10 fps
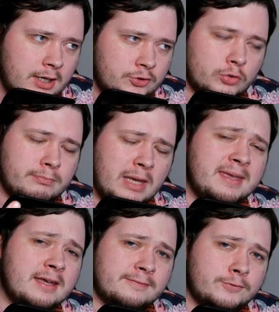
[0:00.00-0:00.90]
And so
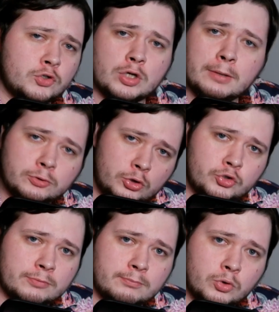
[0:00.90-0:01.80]
maybe in future I will do
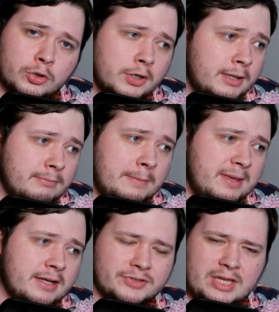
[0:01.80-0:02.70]
some more.
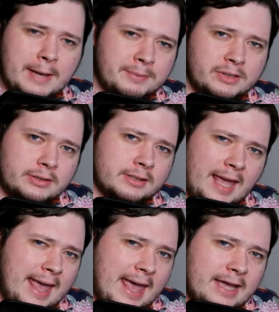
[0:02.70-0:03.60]
Maybe I'll set up a little
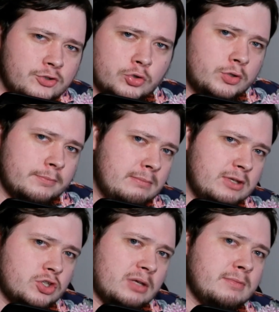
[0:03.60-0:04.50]
tag so that maybe
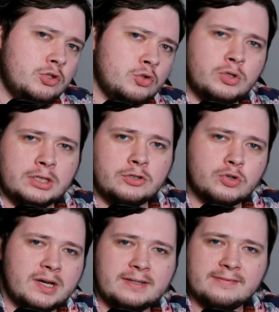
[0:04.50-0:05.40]
some of you can
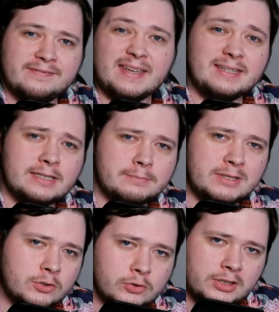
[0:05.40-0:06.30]
try and find
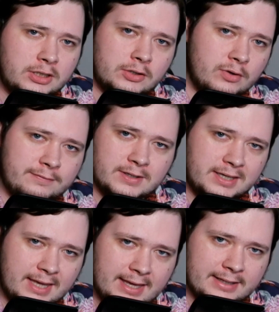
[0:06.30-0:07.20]
on here if you
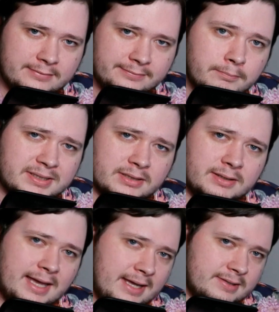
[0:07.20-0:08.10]
can. But
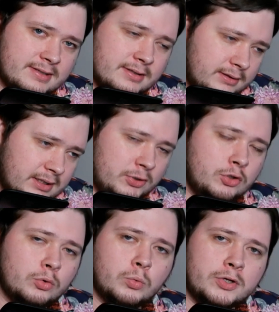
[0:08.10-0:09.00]
alas, let me
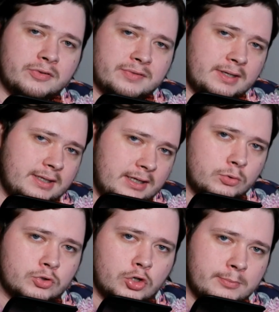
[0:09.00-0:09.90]
know what you're thinking in
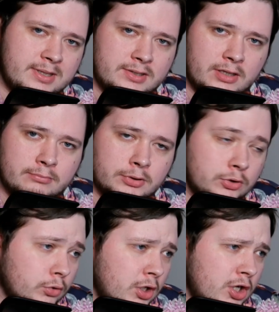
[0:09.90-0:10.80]
those comments down
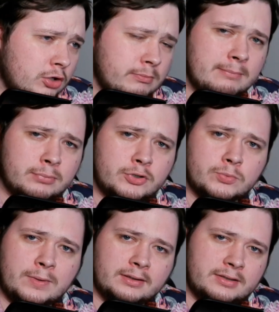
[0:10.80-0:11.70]
below. Remember as
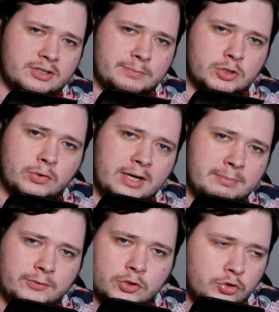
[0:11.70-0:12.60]
well to subscribe
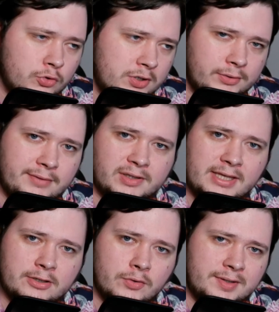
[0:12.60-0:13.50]
if you're new here, leave a
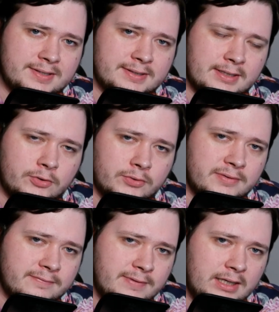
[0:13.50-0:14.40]
like or a dislike on
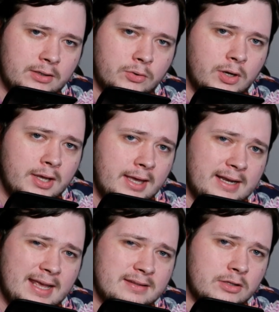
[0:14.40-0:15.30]
the video,
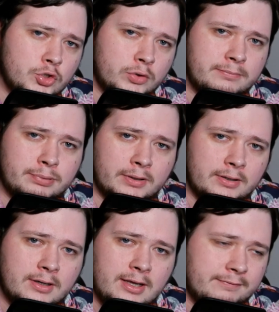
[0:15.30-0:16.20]
and hit the join
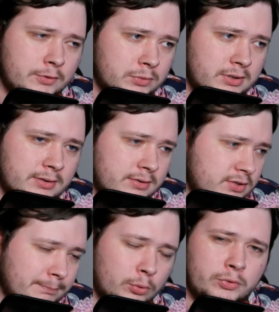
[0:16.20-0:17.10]
button if you want to
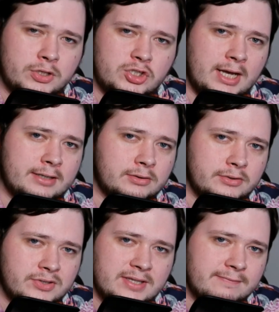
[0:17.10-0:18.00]
support the channel
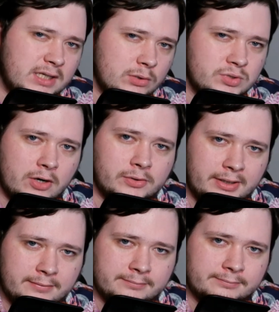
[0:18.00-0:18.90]
and see videos early.